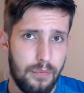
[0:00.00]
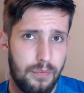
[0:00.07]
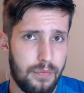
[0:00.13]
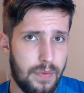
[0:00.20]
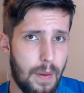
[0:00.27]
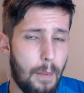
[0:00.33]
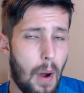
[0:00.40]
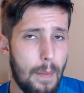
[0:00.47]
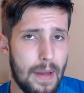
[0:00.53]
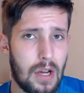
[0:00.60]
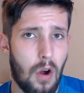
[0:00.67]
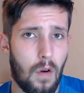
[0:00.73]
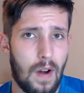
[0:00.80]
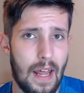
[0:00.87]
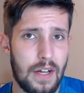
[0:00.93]
there might be a
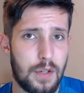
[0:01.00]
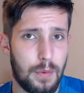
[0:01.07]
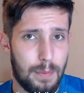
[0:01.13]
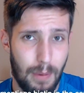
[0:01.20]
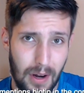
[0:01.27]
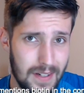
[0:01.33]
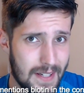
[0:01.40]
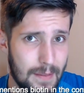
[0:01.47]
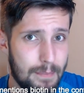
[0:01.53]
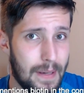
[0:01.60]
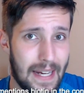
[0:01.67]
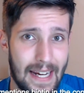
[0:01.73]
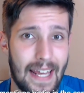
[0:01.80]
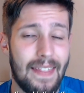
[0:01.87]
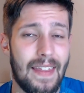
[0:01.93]
correlation with biotin
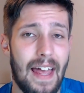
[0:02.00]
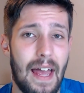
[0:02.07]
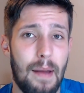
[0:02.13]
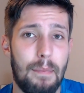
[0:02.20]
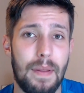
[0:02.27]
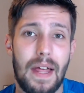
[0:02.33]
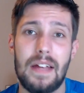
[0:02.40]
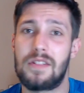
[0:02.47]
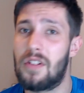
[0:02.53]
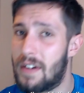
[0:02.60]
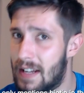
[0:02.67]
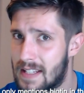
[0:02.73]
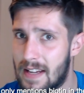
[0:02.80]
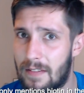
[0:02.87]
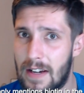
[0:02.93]
being in there, but that's not
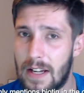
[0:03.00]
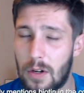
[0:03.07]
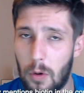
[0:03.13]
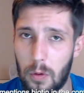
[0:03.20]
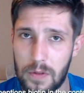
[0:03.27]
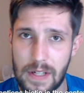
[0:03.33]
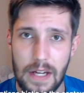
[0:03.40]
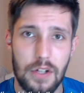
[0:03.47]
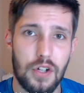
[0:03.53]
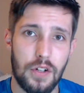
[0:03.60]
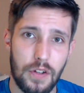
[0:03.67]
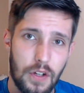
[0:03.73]
necessarily causation,